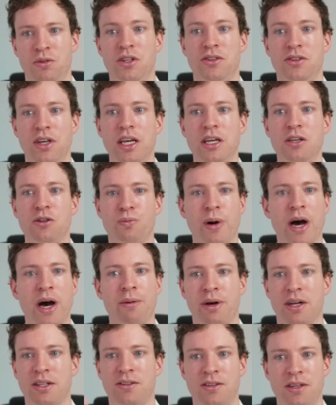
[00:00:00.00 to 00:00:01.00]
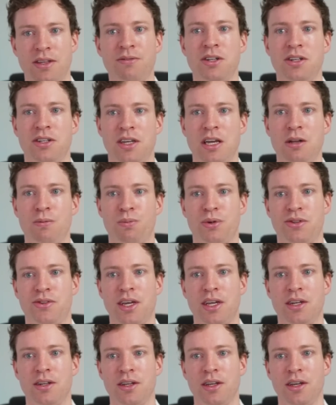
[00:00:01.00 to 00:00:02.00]
disease by about
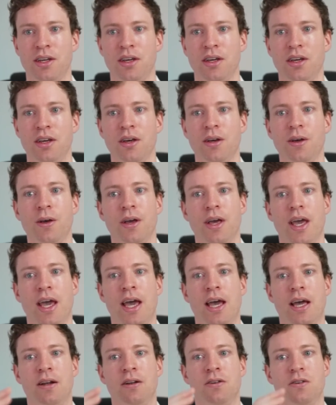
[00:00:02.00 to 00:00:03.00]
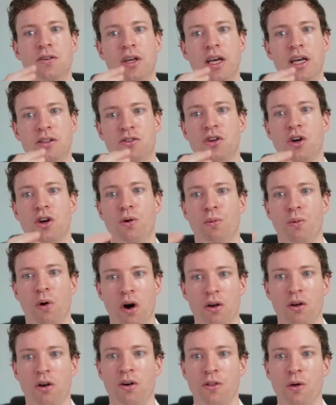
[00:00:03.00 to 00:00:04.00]
17%. And, and so
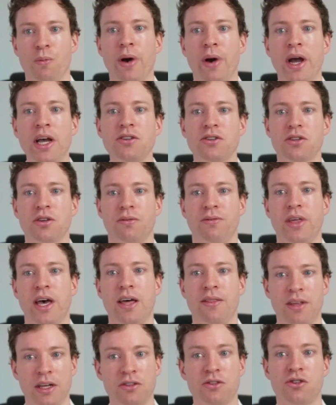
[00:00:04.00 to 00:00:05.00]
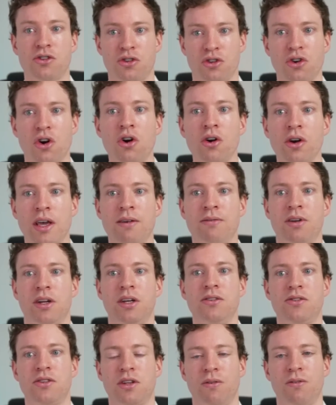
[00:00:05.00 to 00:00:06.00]
on, on the basis of that, that's strong
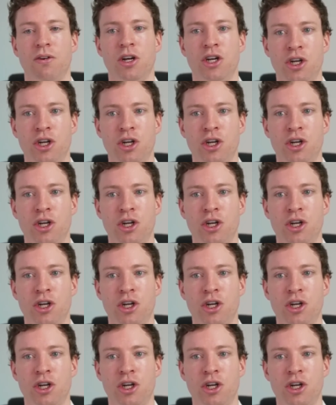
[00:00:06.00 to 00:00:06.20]
evidence to